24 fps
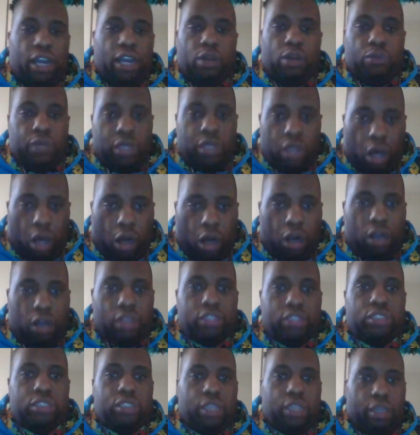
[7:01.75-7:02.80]
I help with
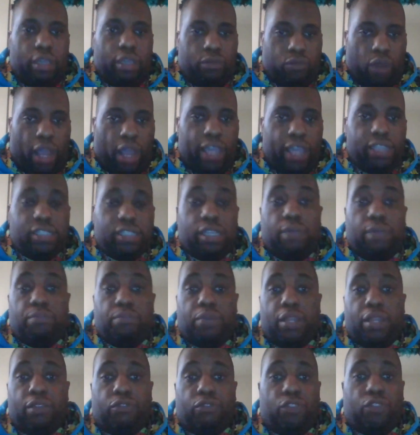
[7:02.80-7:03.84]
laws and rights
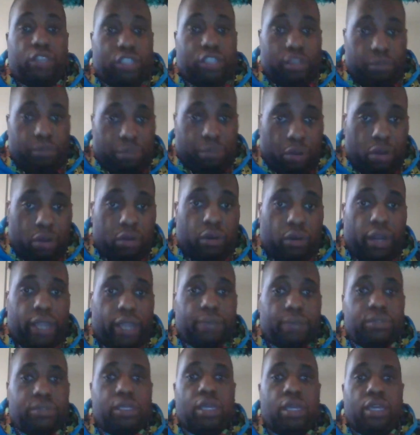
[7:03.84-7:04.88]
and benefits and
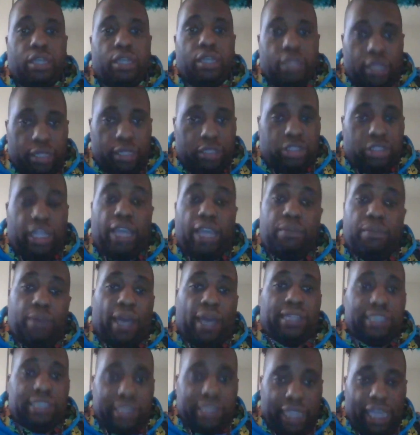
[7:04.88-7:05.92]
programs state
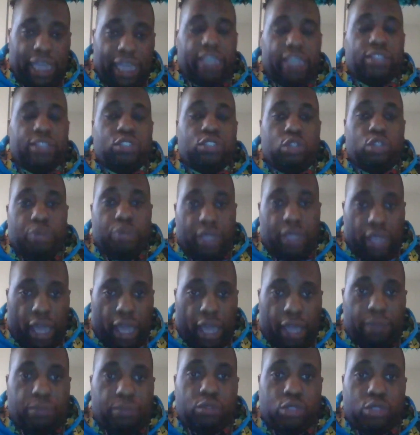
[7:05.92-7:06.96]
by state to be
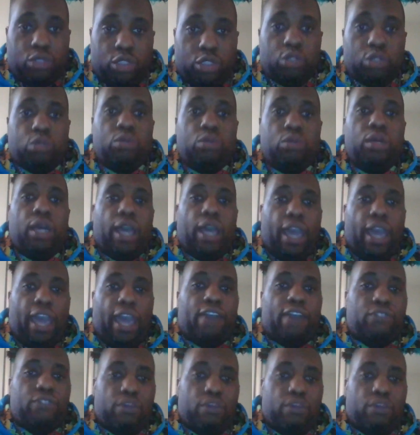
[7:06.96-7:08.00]
able to
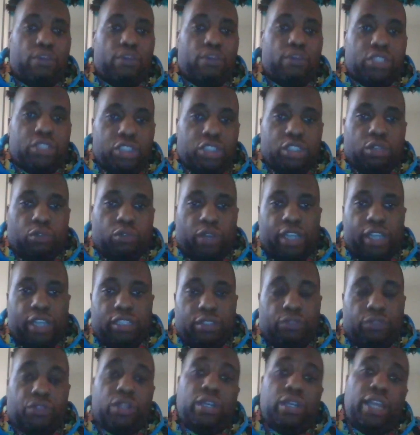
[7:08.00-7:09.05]
have a better
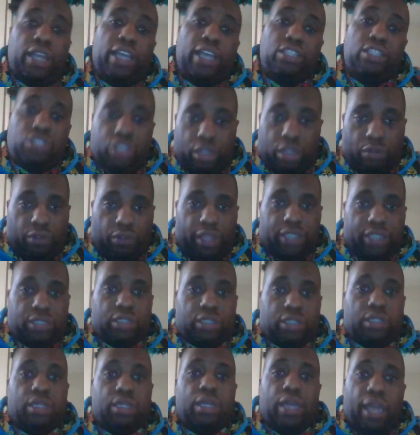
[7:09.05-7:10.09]
generation for the next
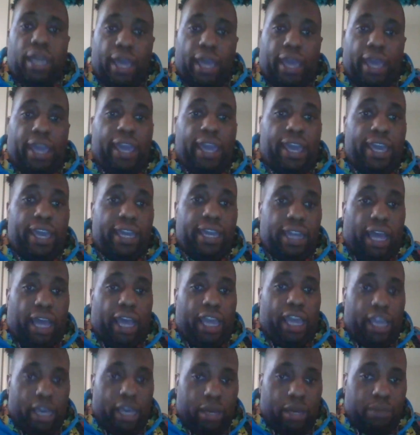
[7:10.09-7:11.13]
generation. And
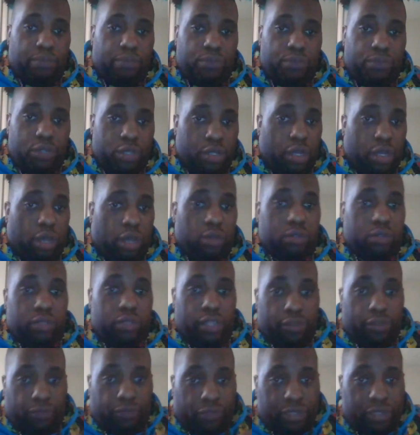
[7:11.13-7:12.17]
I help,
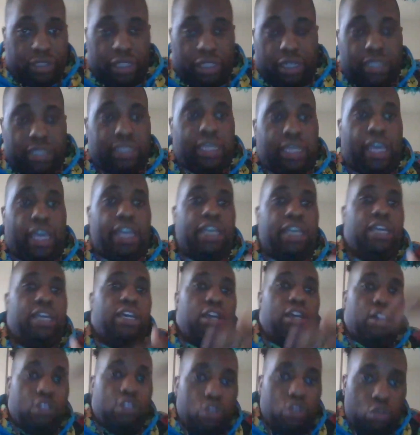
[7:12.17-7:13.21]
facilitate
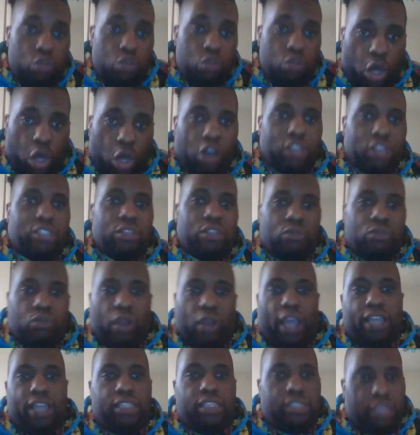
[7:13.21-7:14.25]
new laws and
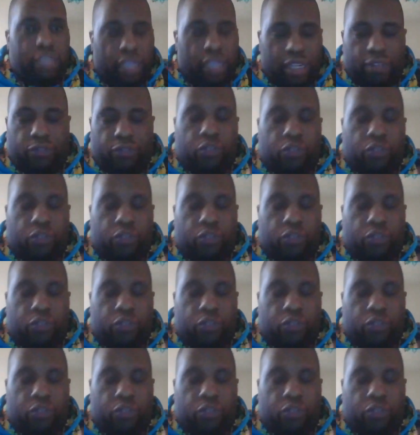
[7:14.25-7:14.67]
rights